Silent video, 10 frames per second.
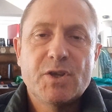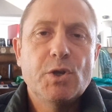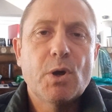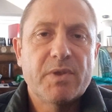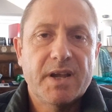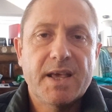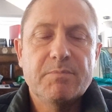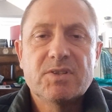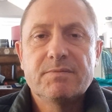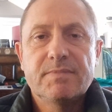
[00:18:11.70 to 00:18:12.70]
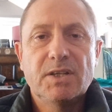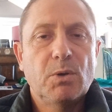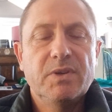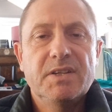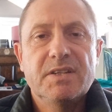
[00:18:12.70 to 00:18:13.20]
You know their names, I
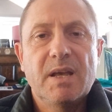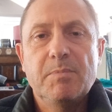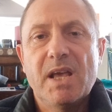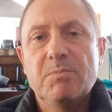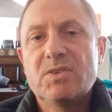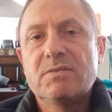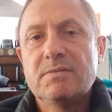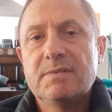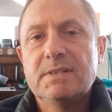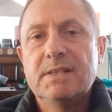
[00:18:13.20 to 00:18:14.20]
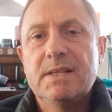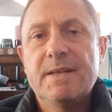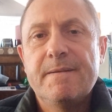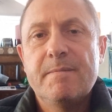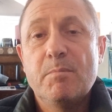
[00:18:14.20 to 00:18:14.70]
don't need to name names.
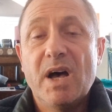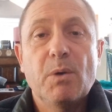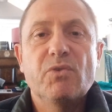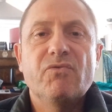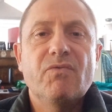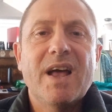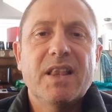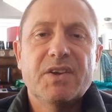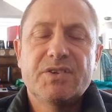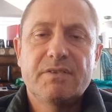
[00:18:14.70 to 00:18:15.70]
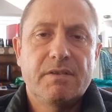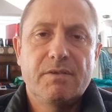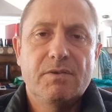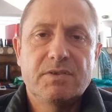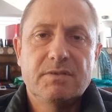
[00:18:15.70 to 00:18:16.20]
I would relish the
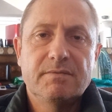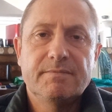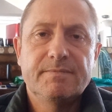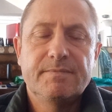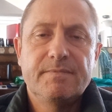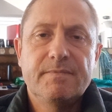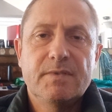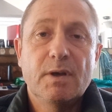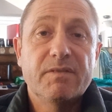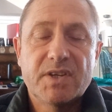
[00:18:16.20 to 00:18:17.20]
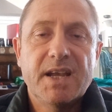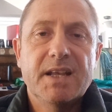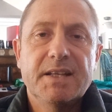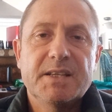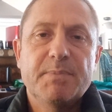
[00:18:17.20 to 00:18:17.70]
thought of
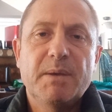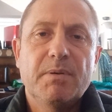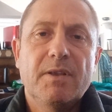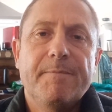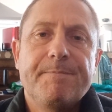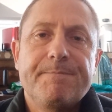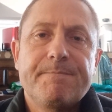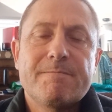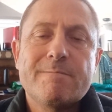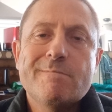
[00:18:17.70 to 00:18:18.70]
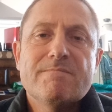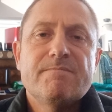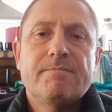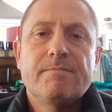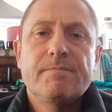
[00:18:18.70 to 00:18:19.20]
taking these people on
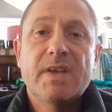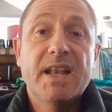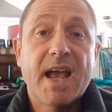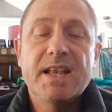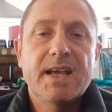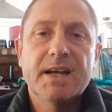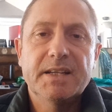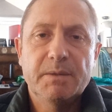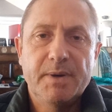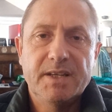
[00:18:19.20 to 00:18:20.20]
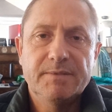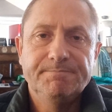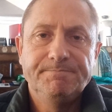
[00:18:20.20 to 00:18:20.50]
in any kind of debate.